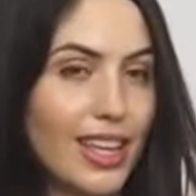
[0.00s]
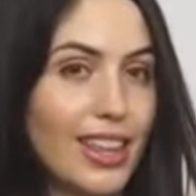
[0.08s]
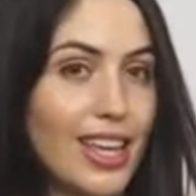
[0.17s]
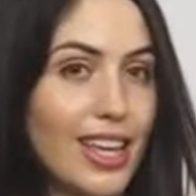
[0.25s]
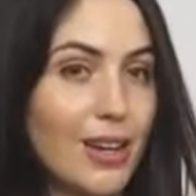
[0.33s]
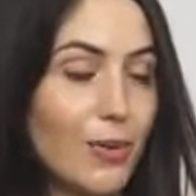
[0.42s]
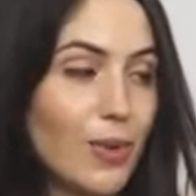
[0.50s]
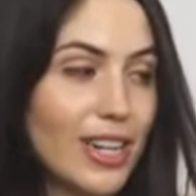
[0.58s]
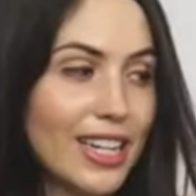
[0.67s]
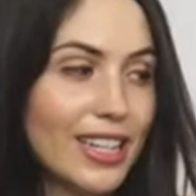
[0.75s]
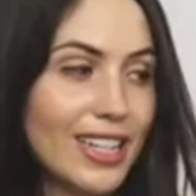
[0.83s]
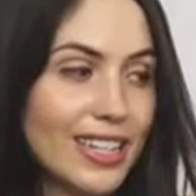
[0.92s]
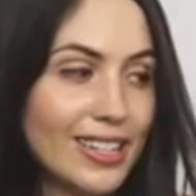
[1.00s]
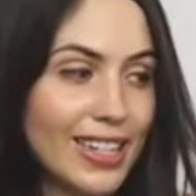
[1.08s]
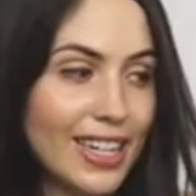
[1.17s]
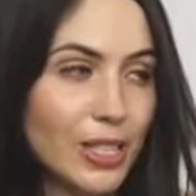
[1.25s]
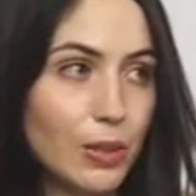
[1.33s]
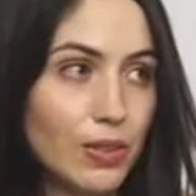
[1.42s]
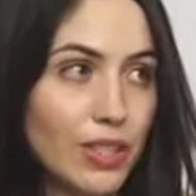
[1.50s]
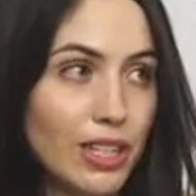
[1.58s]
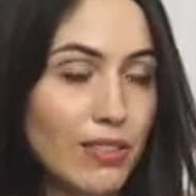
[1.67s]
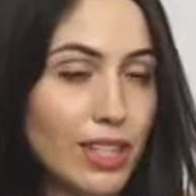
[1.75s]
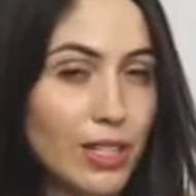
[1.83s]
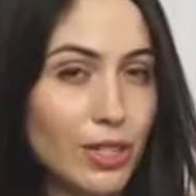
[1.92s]
And then we need the inside
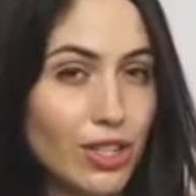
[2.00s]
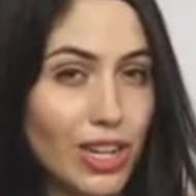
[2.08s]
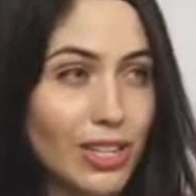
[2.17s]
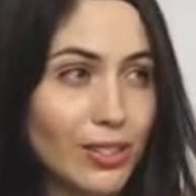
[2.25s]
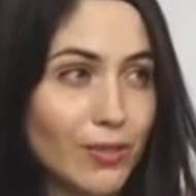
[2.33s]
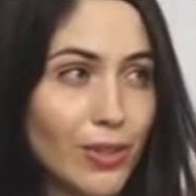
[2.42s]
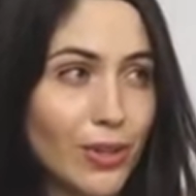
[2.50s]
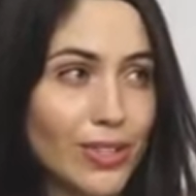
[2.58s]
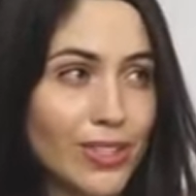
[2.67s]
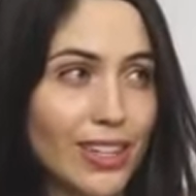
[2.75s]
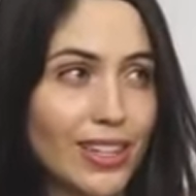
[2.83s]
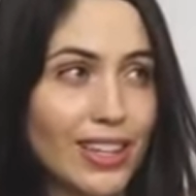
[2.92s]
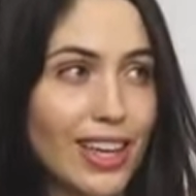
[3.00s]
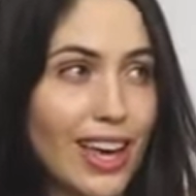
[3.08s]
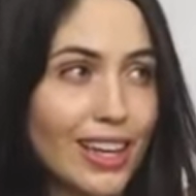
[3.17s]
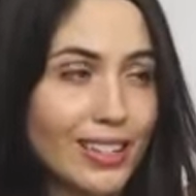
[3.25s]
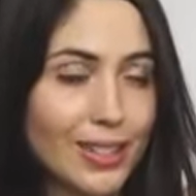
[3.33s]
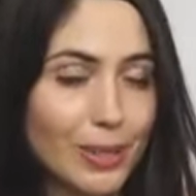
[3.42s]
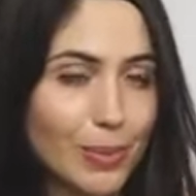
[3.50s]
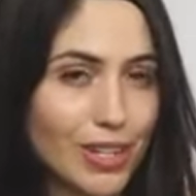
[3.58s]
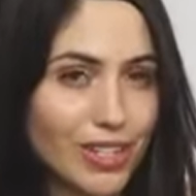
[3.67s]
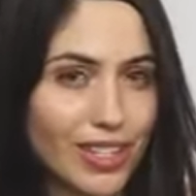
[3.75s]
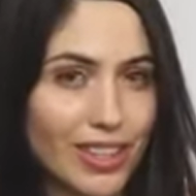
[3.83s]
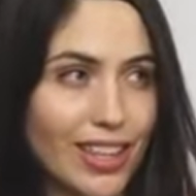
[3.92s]
derivative and just focus on the x
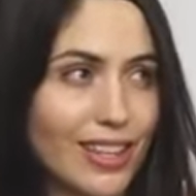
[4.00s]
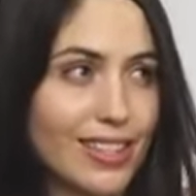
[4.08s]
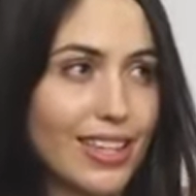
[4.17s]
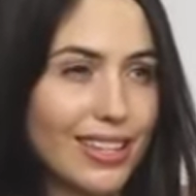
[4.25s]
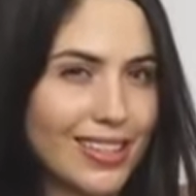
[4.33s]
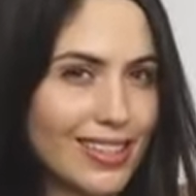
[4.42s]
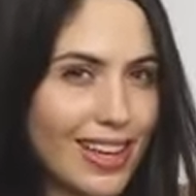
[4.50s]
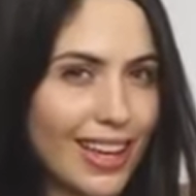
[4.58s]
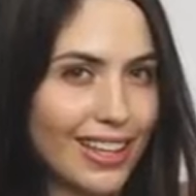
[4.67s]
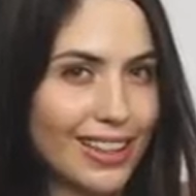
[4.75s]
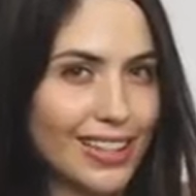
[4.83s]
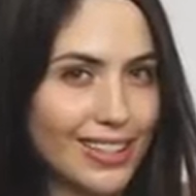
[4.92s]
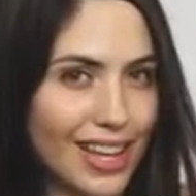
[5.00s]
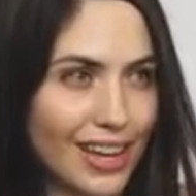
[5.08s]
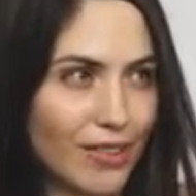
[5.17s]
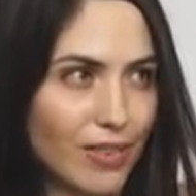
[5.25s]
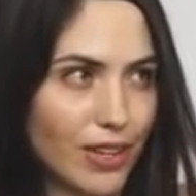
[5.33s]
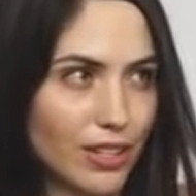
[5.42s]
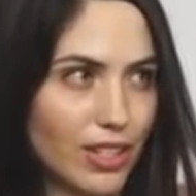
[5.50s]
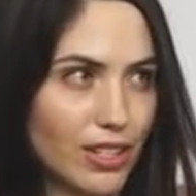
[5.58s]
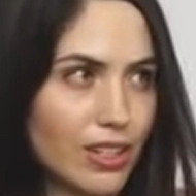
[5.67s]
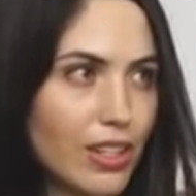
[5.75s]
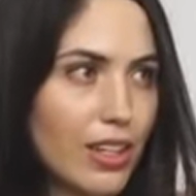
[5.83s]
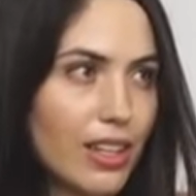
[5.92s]
expression that's inside the sine
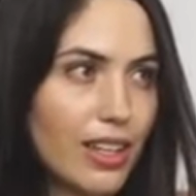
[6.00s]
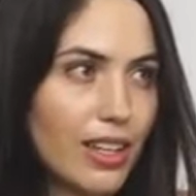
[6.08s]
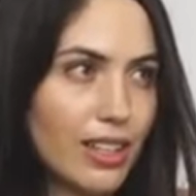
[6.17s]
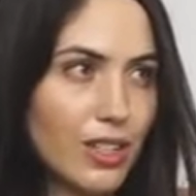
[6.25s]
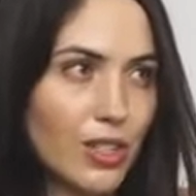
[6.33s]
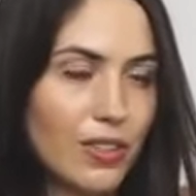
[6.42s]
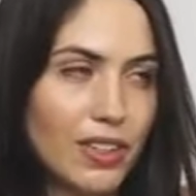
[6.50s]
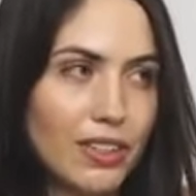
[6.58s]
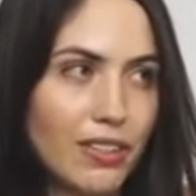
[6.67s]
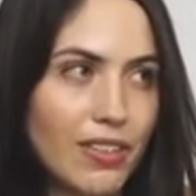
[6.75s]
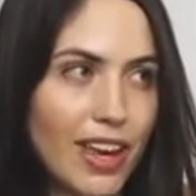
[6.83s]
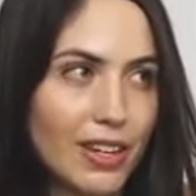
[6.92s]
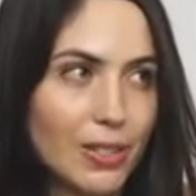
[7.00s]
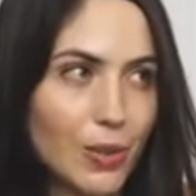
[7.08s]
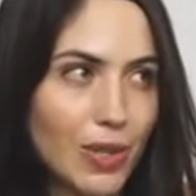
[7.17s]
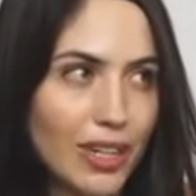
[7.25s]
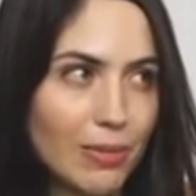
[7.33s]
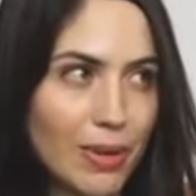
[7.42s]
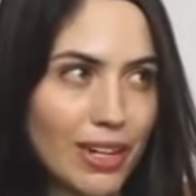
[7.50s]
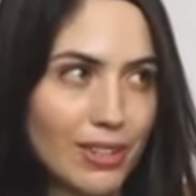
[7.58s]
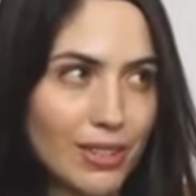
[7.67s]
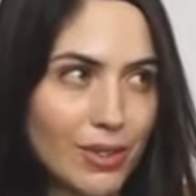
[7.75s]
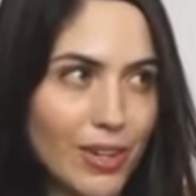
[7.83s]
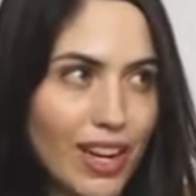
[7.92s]
function. The derivative of x squared
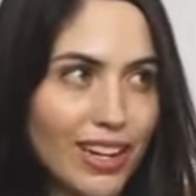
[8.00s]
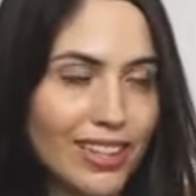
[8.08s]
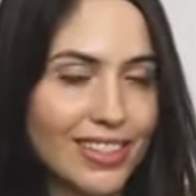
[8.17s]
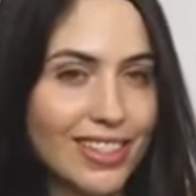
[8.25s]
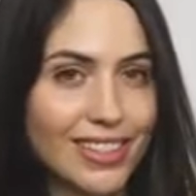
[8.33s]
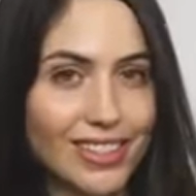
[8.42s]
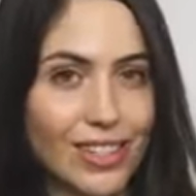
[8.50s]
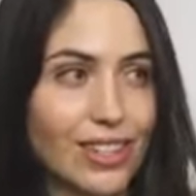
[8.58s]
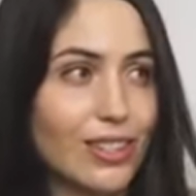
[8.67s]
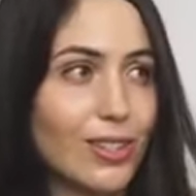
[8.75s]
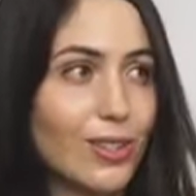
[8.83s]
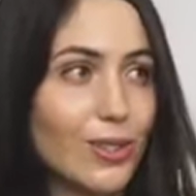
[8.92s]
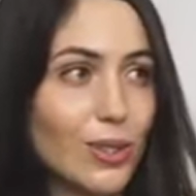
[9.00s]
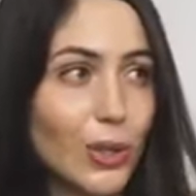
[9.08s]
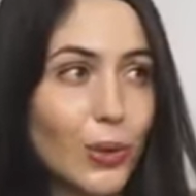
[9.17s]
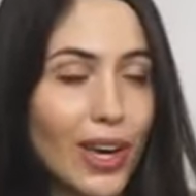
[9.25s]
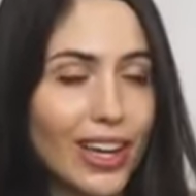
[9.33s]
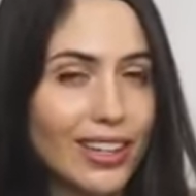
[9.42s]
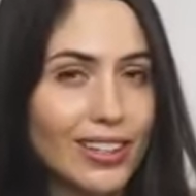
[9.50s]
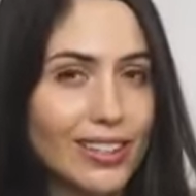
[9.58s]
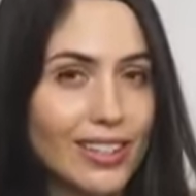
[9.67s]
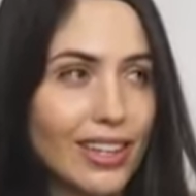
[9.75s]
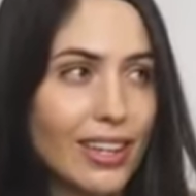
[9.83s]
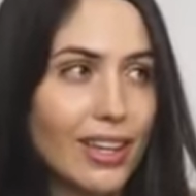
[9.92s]
minus 3x is just
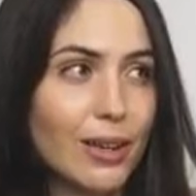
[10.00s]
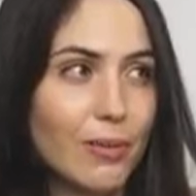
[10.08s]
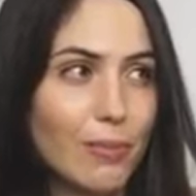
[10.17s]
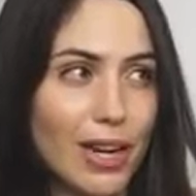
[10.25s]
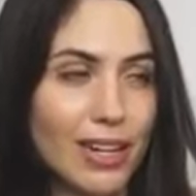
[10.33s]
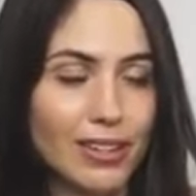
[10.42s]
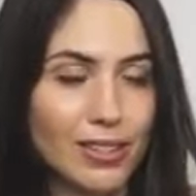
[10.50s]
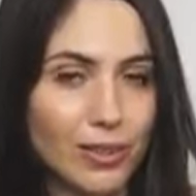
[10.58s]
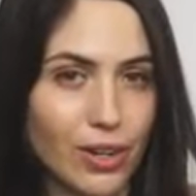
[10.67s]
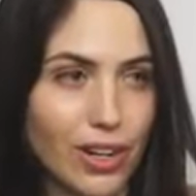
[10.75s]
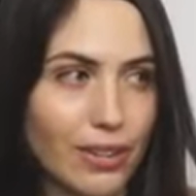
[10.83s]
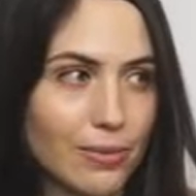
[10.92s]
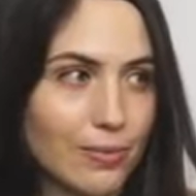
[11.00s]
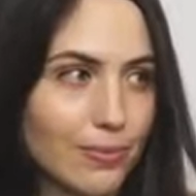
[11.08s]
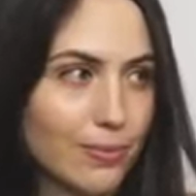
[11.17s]
2x minus 3.